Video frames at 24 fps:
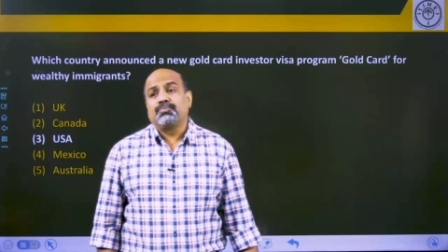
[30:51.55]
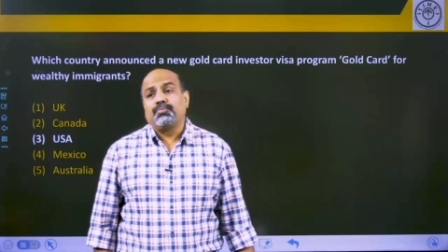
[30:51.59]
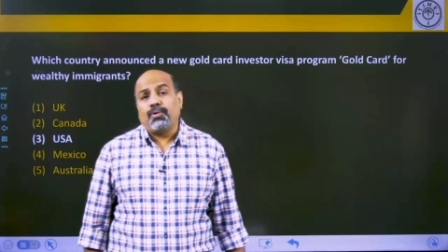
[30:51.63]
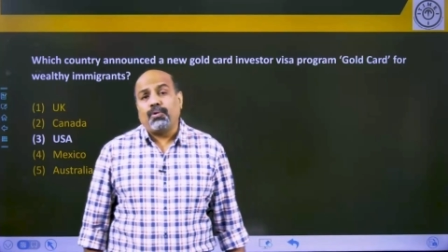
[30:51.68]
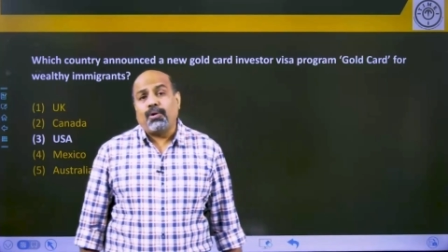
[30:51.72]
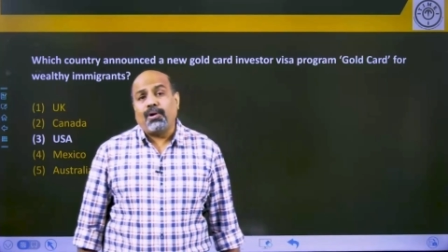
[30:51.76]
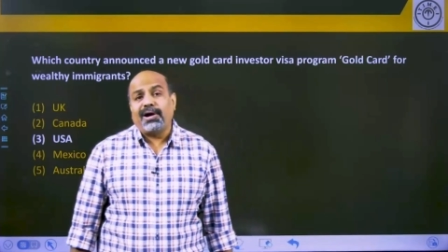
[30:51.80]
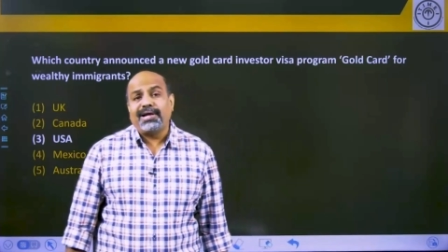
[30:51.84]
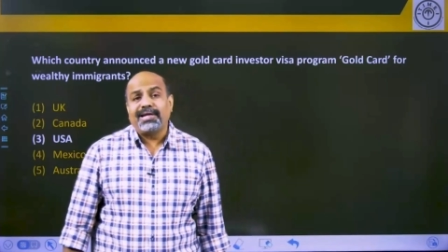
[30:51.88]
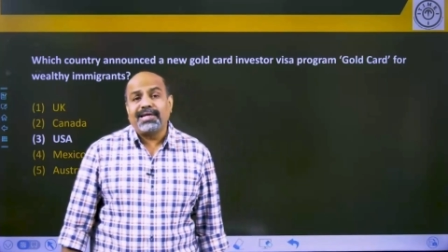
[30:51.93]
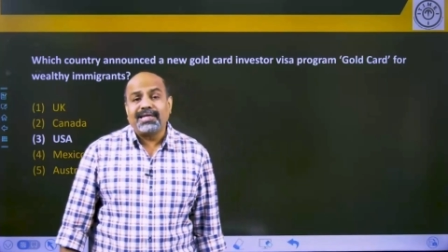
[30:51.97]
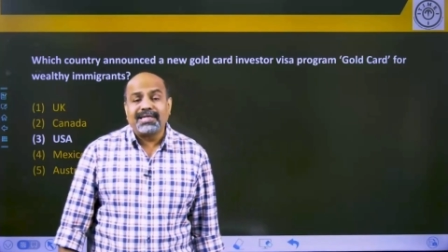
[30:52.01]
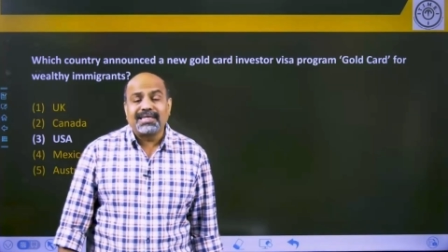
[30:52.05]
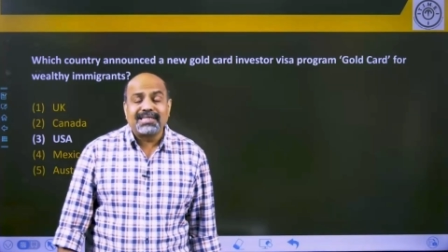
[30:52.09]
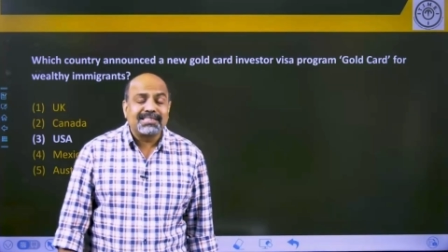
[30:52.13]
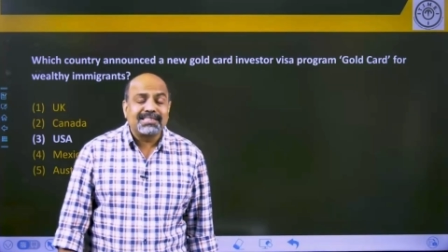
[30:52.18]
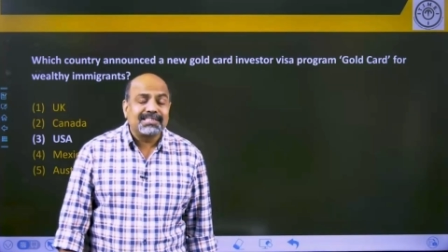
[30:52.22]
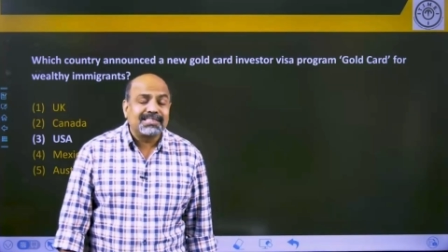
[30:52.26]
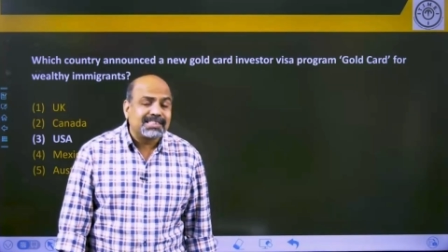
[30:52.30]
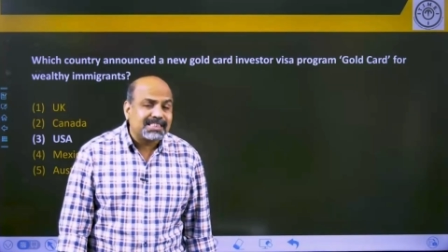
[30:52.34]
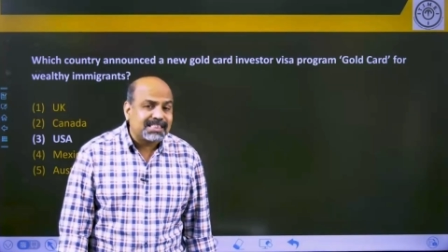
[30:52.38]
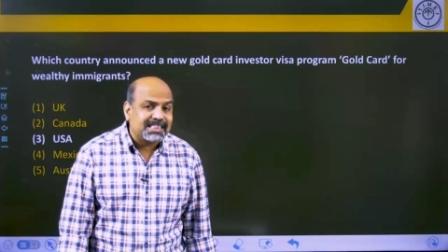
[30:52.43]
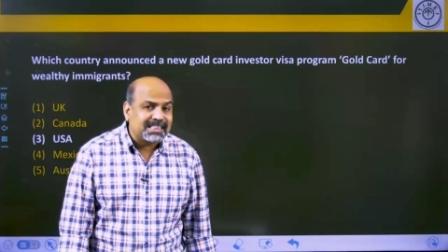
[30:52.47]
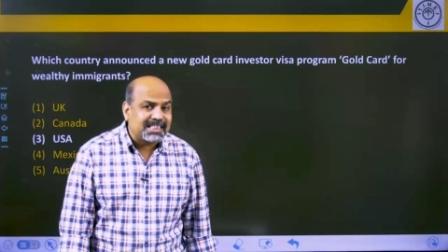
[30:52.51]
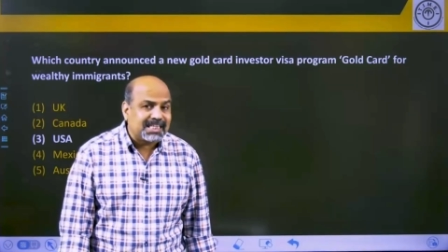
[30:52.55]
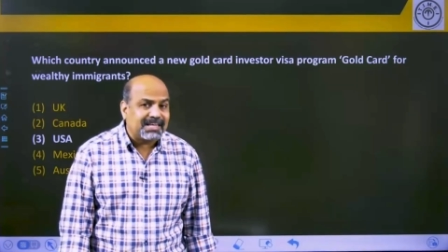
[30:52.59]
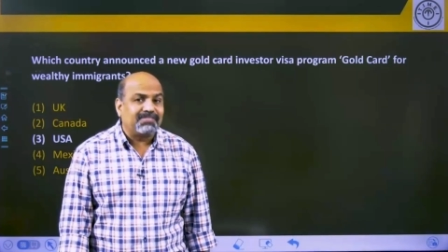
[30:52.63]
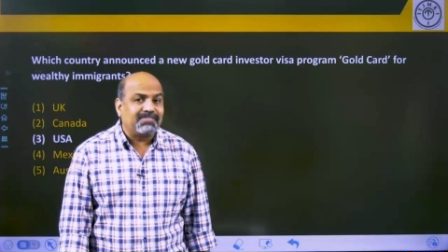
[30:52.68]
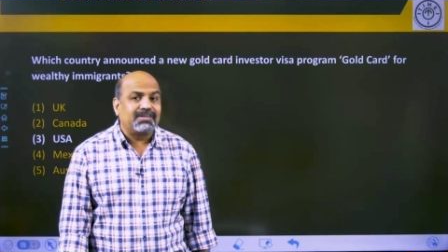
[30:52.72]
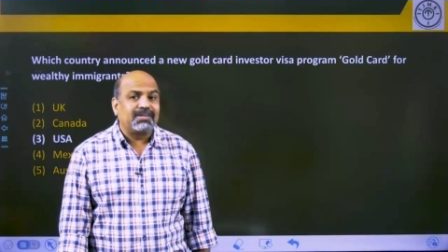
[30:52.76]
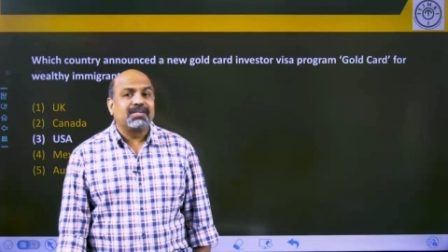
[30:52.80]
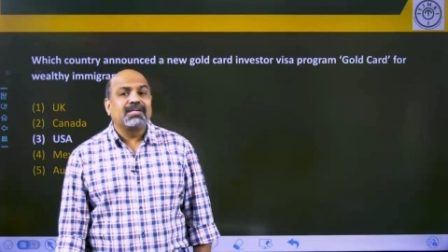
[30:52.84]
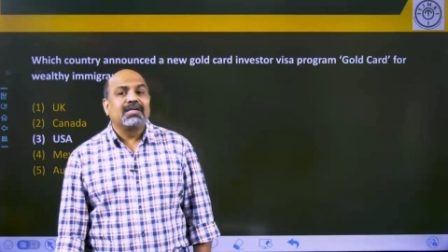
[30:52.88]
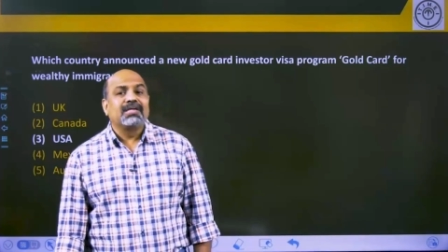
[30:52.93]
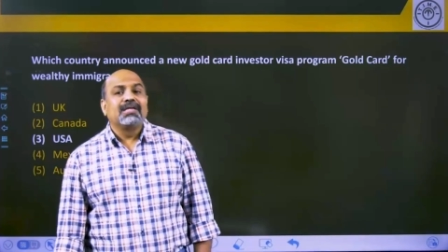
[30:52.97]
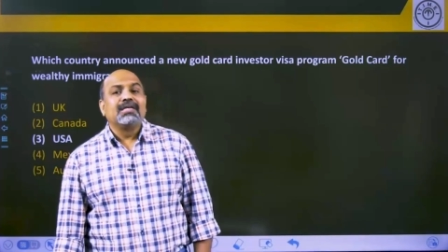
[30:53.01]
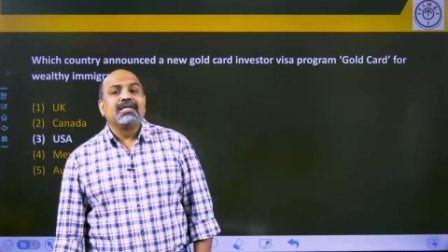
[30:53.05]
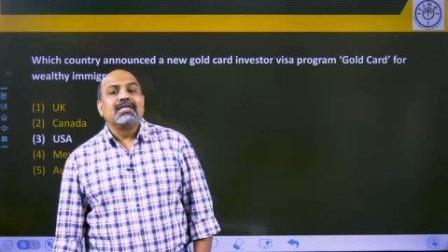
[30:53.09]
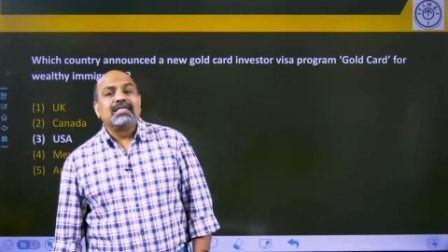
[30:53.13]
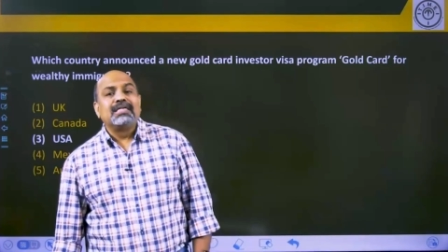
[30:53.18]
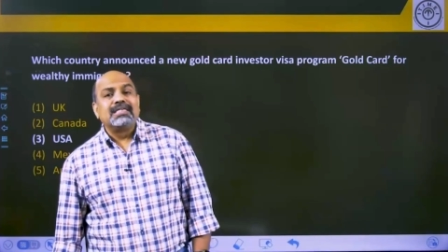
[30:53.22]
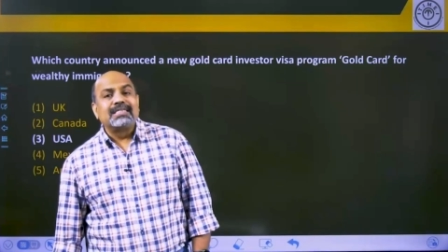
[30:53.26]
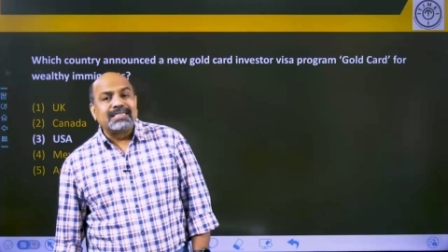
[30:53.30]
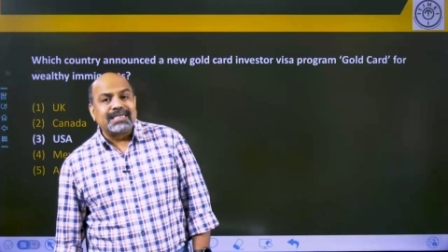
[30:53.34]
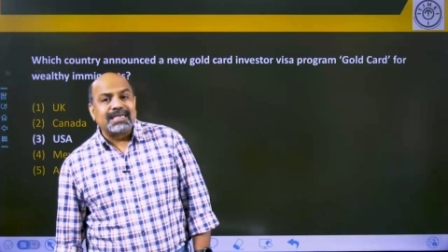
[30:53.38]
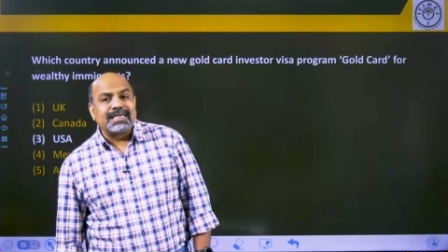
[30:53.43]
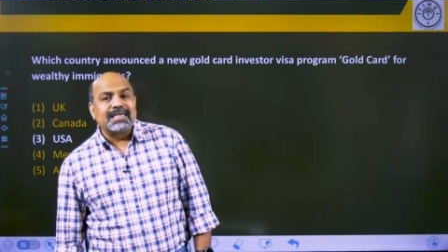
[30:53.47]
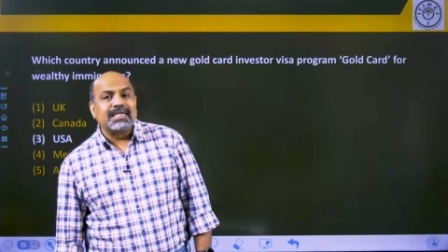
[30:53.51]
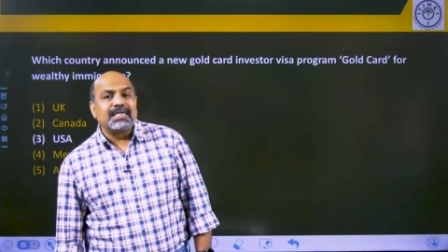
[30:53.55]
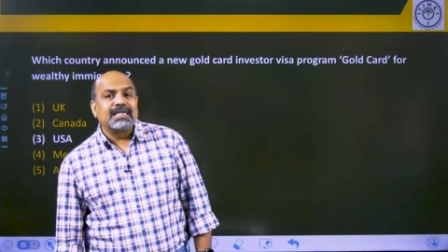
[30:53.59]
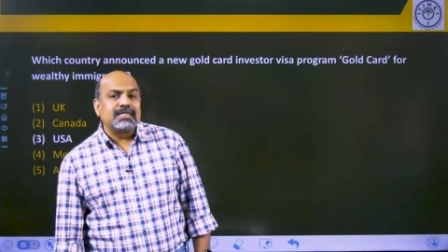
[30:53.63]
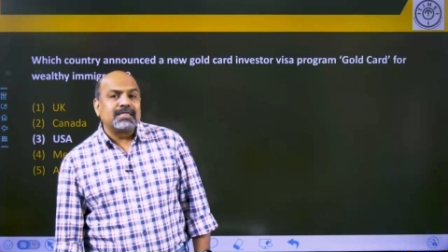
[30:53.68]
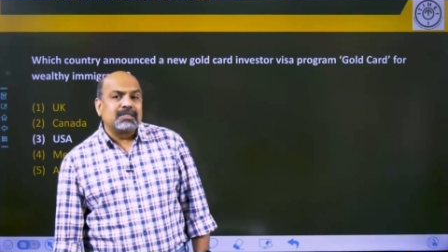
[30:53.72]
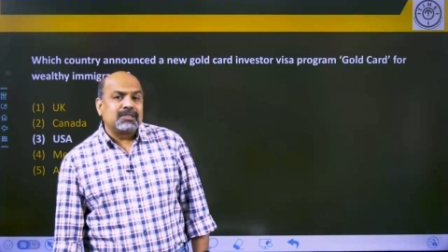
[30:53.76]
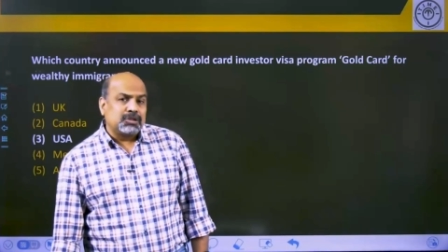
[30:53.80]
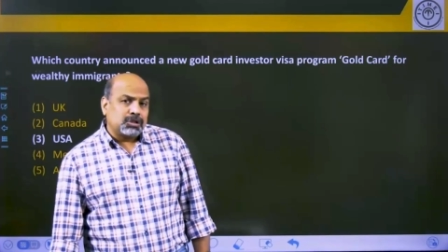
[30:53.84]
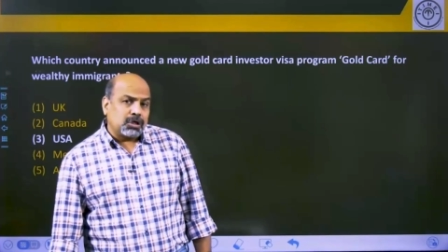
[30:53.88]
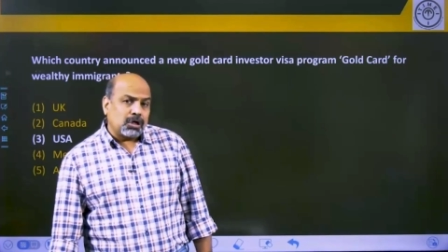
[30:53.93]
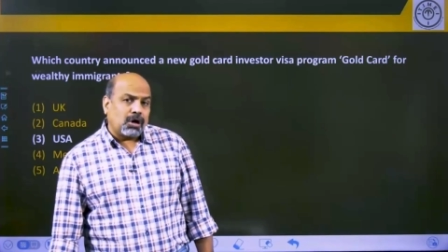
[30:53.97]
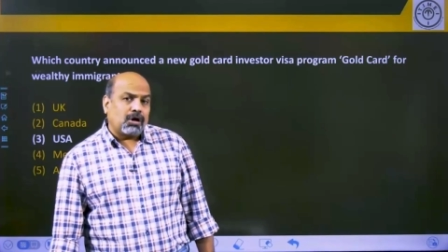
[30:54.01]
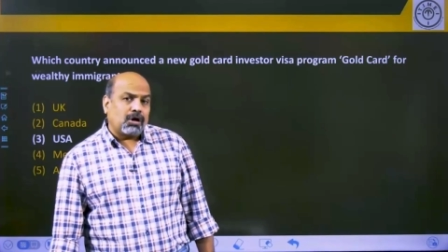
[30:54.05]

$0.7 trillion.